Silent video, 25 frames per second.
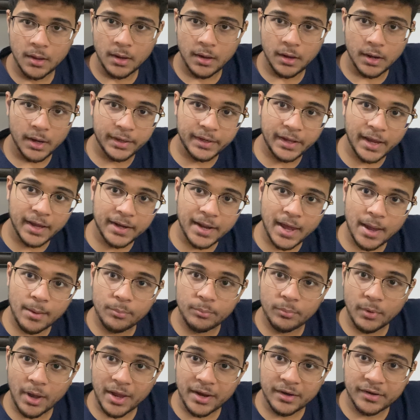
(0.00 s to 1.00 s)
It can
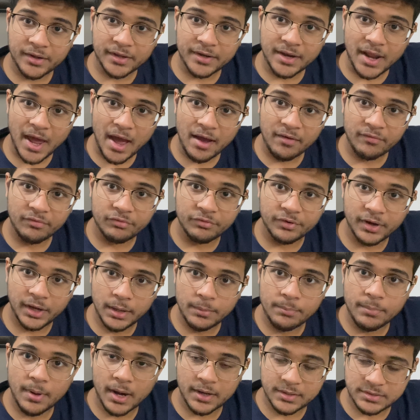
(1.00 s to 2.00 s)
have really
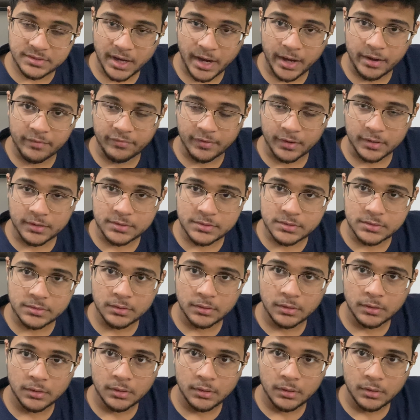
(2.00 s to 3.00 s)
bad side effects.
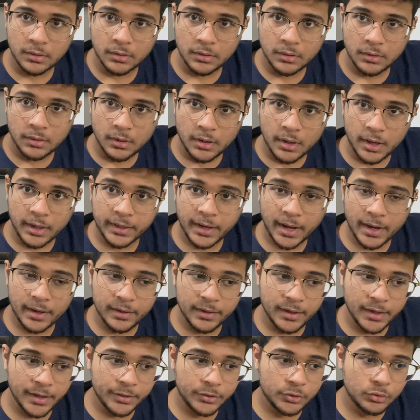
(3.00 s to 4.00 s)
It can
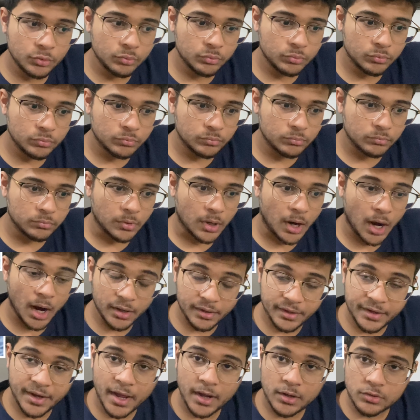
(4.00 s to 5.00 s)
lead to
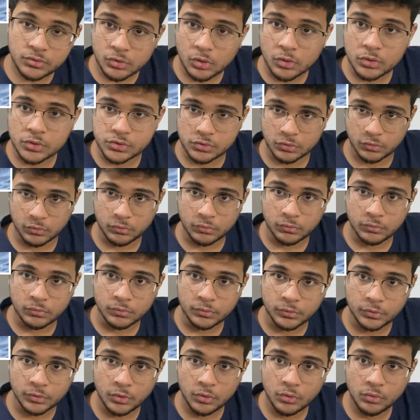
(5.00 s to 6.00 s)
heart attacks also,
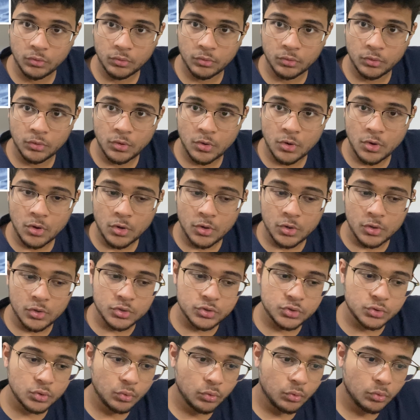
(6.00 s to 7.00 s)
you know.
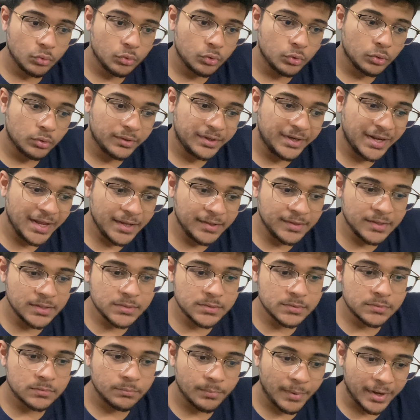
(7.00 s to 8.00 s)
So take
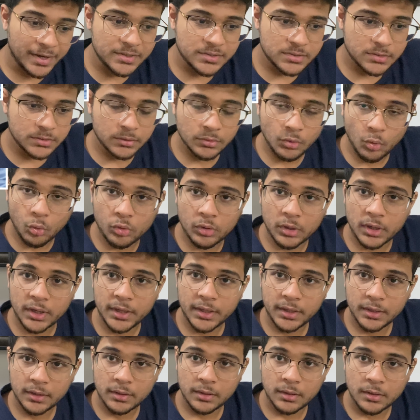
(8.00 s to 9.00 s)
this medicine
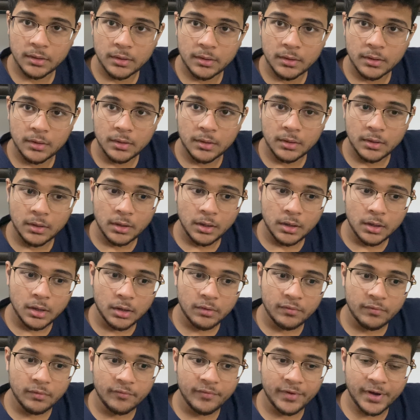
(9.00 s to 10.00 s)
only
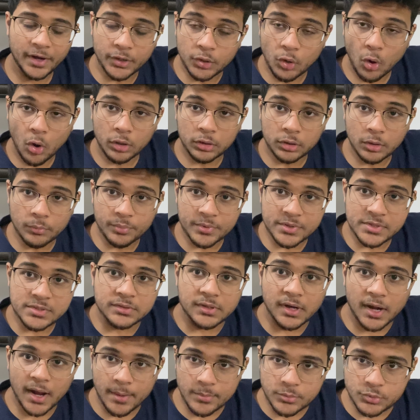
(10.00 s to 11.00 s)
when a doctor
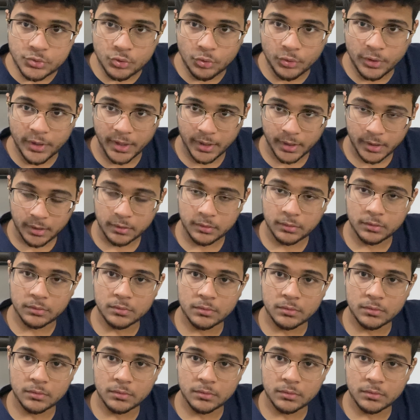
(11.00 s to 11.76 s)
prescribes you to take it.